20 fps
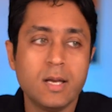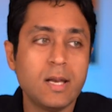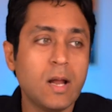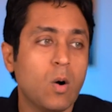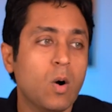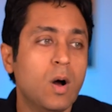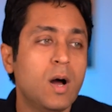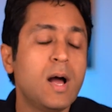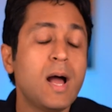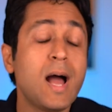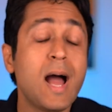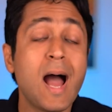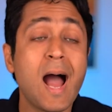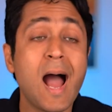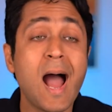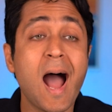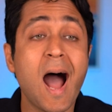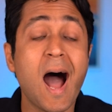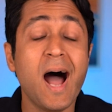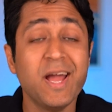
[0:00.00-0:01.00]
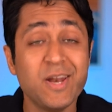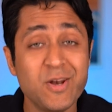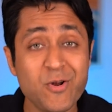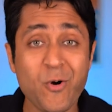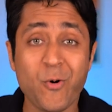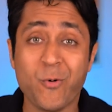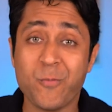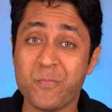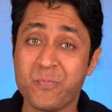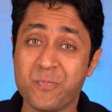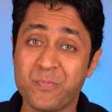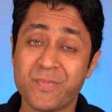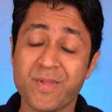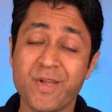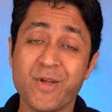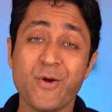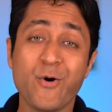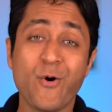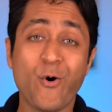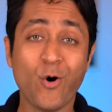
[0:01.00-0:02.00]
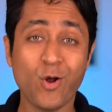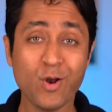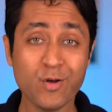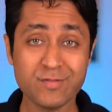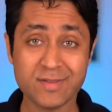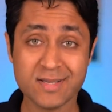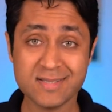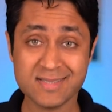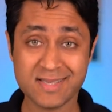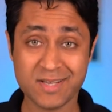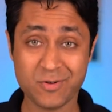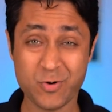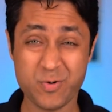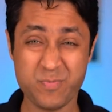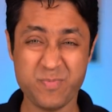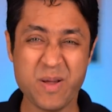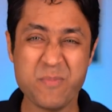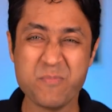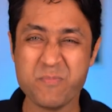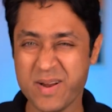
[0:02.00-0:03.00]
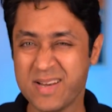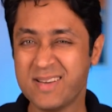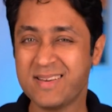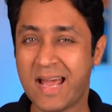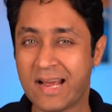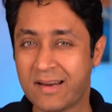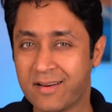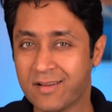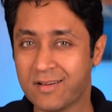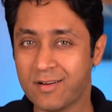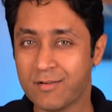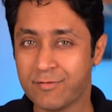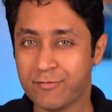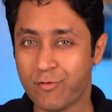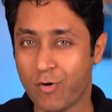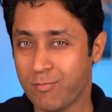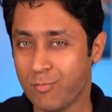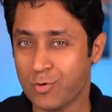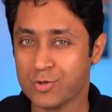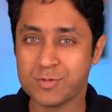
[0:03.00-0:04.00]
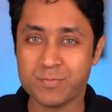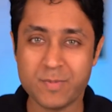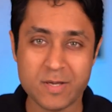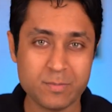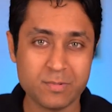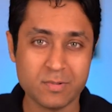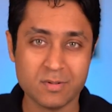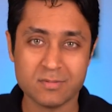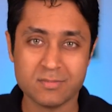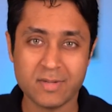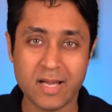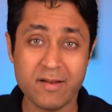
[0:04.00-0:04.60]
Now, I know all of this could be a bit technical for most people.